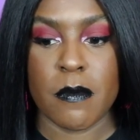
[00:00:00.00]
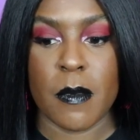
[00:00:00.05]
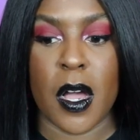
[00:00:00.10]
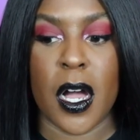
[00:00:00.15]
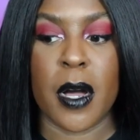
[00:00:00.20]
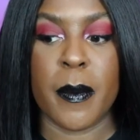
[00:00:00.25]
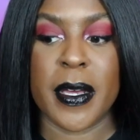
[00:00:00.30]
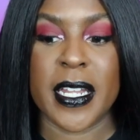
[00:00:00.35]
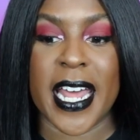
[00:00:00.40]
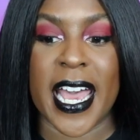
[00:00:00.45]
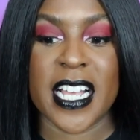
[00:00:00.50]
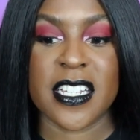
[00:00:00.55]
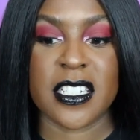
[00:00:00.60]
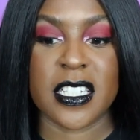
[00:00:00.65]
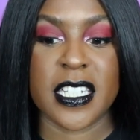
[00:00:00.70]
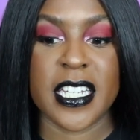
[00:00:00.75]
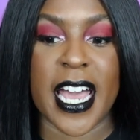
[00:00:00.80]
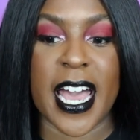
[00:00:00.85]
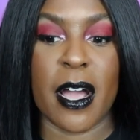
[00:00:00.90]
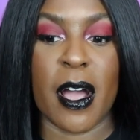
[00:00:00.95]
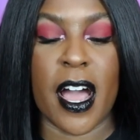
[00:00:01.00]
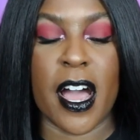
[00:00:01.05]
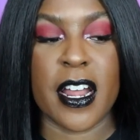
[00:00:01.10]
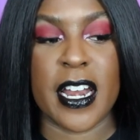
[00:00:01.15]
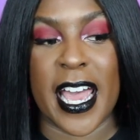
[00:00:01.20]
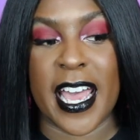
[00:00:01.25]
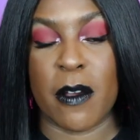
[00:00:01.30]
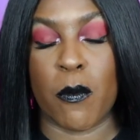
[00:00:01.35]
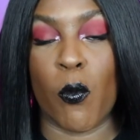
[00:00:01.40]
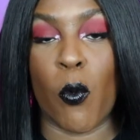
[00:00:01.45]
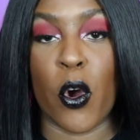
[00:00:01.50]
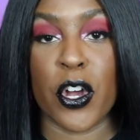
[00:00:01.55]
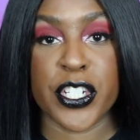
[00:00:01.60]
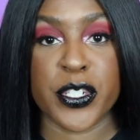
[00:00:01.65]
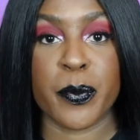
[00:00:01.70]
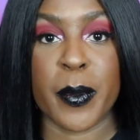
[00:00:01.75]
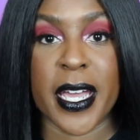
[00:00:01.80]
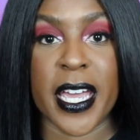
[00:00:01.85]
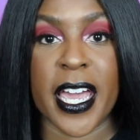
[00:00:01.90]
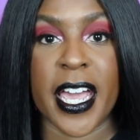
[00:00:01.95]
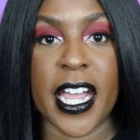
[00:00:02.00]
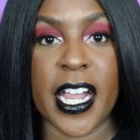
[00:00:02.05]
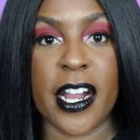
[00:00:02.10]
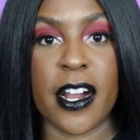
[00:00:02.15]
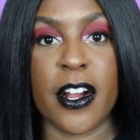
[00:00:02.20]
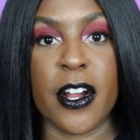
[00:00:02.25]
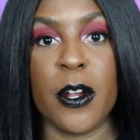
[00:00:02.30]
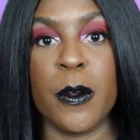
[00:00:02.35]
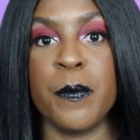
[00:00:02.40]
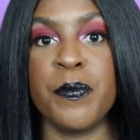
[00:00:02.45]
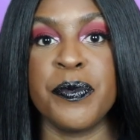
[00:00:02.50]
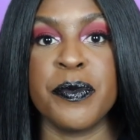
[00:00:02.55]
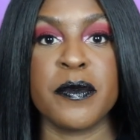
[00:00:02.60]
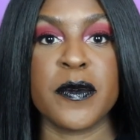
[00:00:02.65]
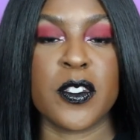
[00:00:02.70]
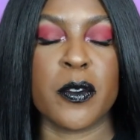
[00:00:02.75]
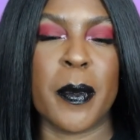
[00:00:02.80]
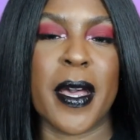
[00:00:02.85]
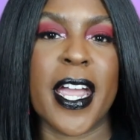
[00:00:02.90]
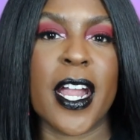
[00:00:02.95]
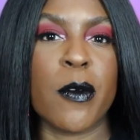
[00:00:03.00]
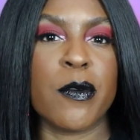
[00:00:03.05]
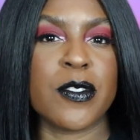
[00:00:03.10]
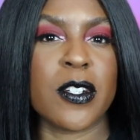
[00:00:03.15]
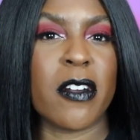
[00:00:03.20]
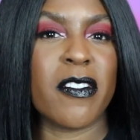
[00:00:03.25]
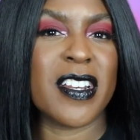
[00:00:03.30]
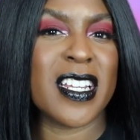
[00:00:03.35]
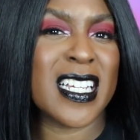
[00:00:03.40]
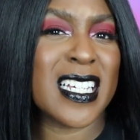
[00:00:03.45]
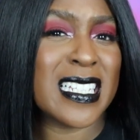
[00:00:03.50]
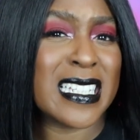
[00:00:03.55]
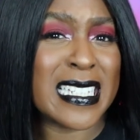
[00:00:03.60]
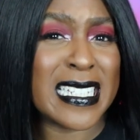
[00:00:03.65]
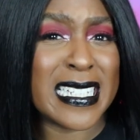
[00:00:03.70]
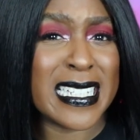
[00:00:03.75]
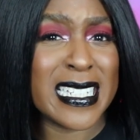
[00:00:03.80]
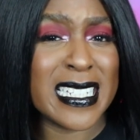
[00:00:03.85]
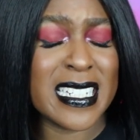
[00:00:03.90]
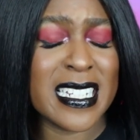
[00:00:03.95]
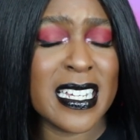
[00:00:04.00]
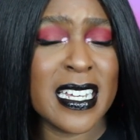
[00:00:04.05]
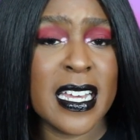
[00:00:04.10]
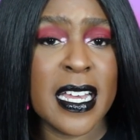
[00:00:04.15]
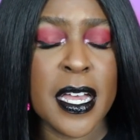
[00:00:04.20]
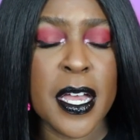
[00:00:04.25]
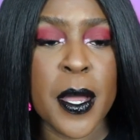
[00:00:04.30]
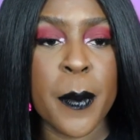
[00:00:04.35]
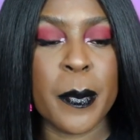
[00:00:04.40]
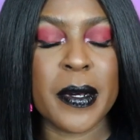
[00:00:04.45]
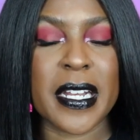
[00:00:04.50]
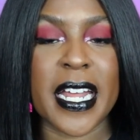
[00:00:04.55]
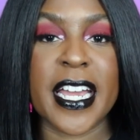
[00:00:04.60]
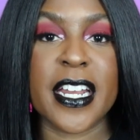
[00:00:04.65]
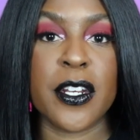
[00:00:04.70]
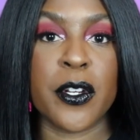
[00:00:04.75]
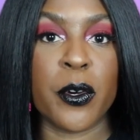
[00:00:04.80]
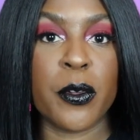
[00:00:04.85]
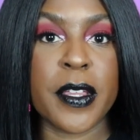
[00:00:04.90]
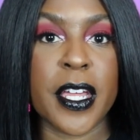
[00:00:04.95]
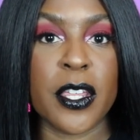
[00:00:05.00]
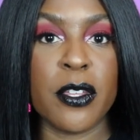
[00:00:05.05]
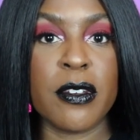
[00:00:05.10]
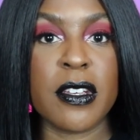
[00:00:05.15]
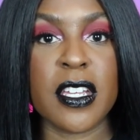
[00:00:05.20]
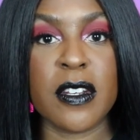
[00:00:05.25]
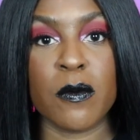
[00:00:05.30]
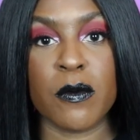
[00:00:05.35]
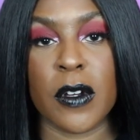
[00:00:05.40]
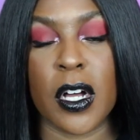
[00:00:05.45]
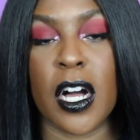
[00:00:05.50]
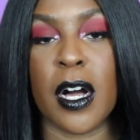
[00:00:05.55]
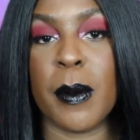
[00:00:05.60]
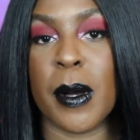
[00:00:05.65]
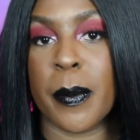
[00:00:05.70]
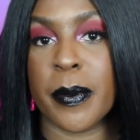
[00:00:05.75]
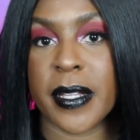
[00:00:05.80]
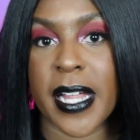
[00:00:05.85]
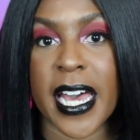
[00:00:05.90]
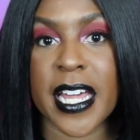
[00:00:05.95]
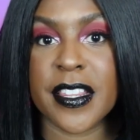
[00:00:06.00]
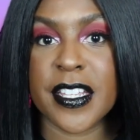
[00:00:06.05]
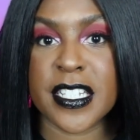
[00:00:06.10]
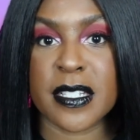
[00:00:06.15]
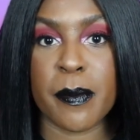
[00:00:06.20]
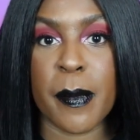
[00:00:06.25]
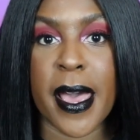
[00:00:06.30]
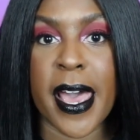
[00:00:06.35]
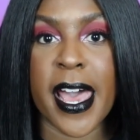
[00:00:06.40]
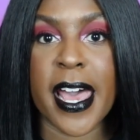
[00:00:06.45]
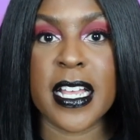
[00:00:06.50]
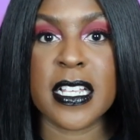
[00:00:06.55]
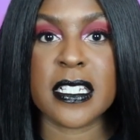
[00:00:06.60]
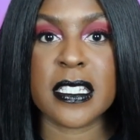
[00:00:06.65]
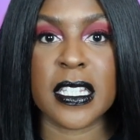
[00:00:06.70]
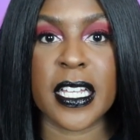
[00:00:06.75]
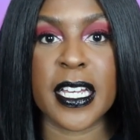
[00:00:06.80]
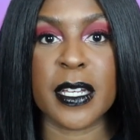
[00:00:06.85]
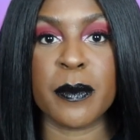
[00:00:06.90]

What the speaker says: And actually, I washed my hair, so my hair was already clean, but I know that you can apply this mask